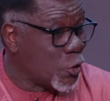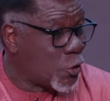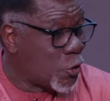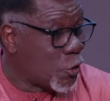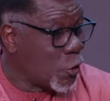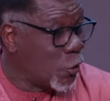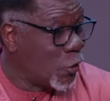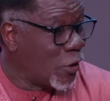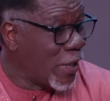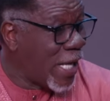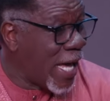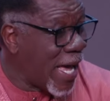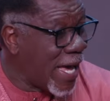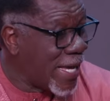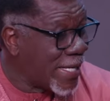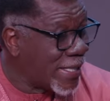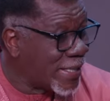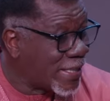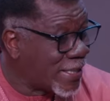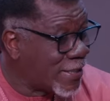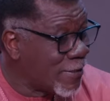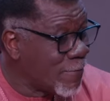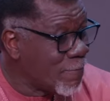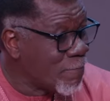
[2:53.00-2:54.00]
you
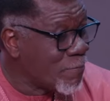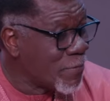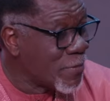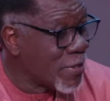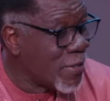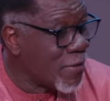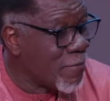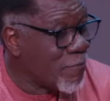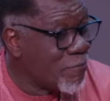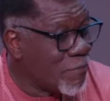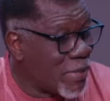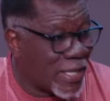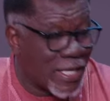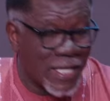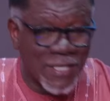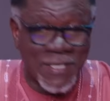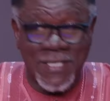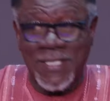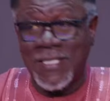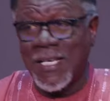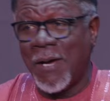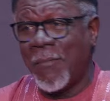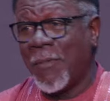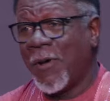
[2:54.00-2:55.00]
like. Because
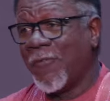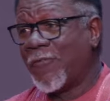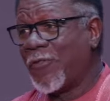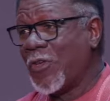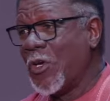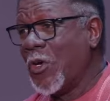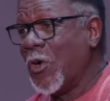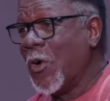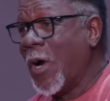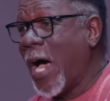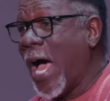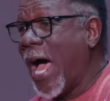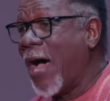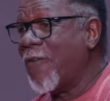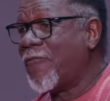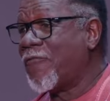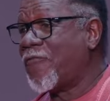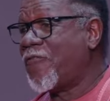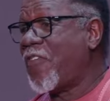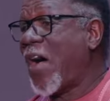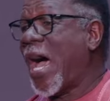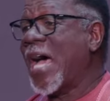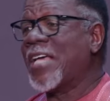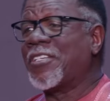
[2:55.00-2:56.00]
some of you have
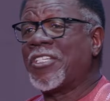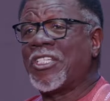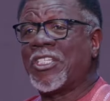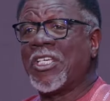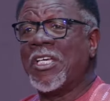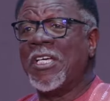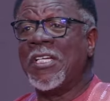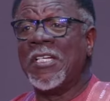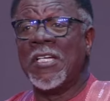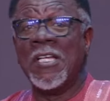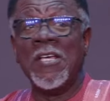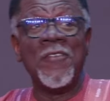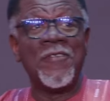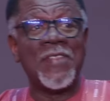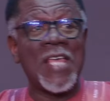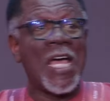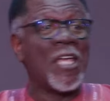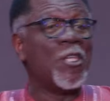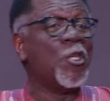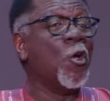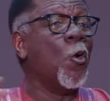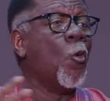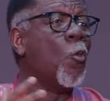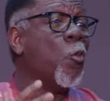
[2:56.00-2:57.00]
fashion that
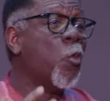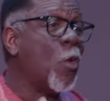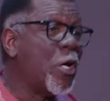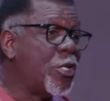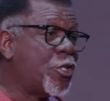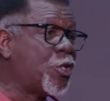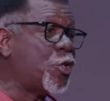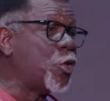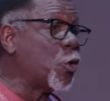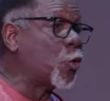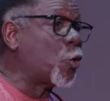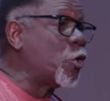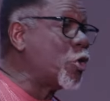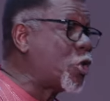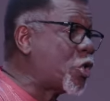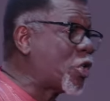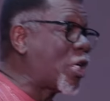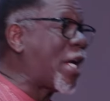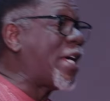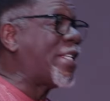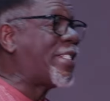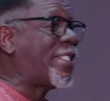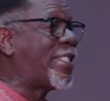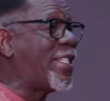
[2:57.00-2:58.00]
you wish you could
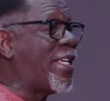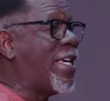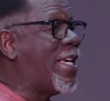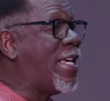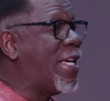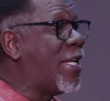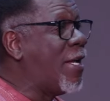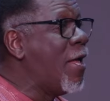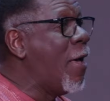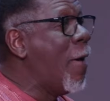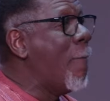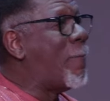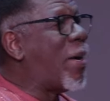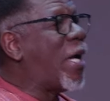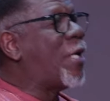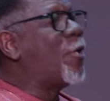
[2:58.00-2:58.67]
dress in, but